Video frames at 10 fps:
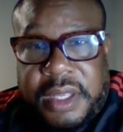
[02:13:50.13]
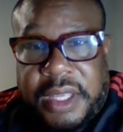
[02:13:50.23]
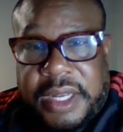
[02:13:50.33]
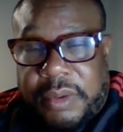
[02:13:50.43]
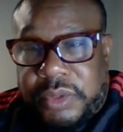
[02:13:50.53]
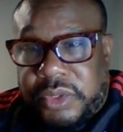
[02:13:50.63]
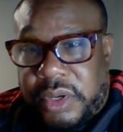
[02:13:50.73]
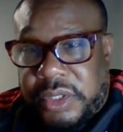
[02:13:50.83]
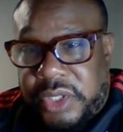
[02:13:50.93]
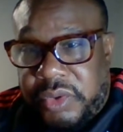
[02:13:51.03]
And I will
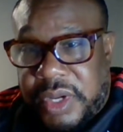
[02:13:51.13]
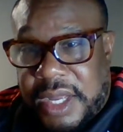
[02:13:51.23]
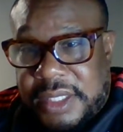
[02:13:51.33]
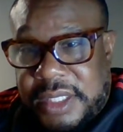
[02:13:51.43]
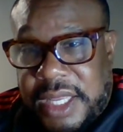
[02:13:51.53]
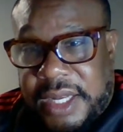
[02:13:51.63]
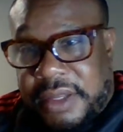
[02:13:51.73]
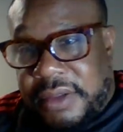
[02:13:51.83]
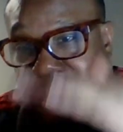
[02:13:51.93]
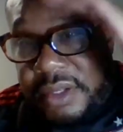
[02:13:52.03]
talk to you guys
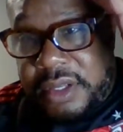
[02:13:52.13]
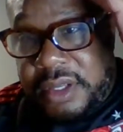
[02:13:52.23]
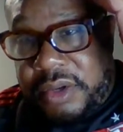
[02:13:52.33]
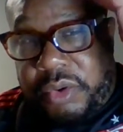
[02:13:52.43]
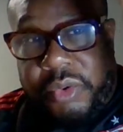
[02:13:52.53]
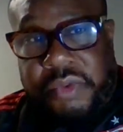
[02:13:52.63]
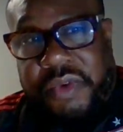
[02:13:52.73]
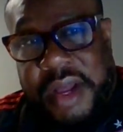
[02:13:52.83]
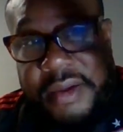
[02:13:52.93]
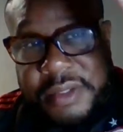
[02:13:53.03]
later. Cool
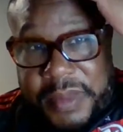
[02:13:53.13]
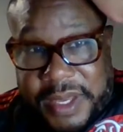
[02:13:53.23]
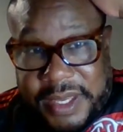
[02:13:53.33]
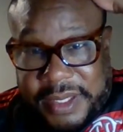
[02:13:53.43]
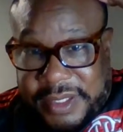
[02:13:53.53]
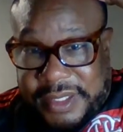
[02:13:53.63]
vibes, man.